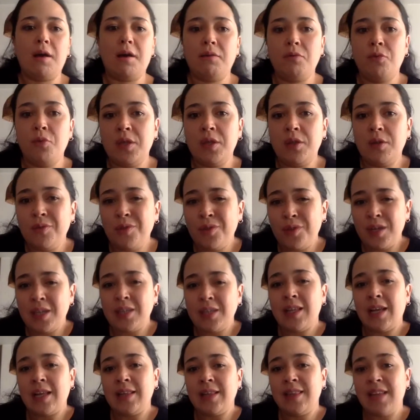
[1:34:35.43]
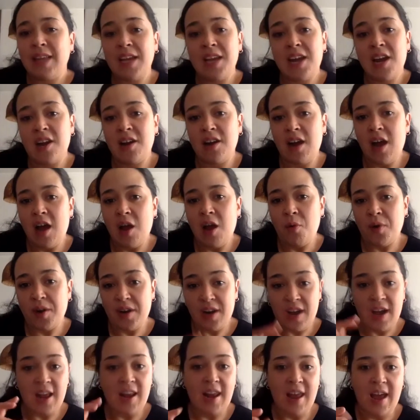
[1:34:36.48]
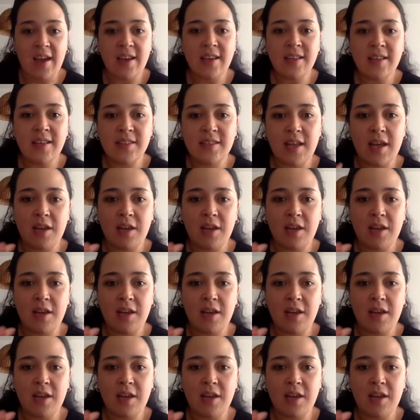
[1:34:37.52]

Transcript: we don't think that they are our allies,